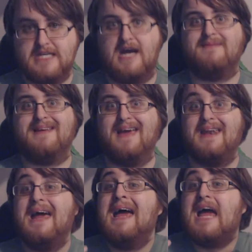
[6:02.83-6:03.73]
and time
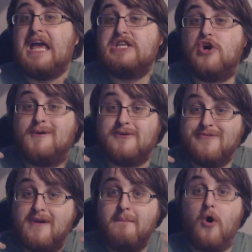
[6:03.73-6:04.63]
again is going to
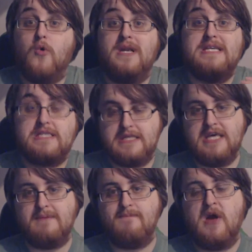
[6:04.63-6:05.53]
be remotely
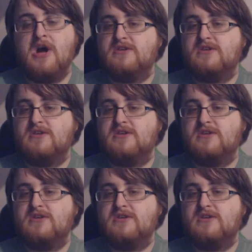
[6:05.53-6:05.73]
slim.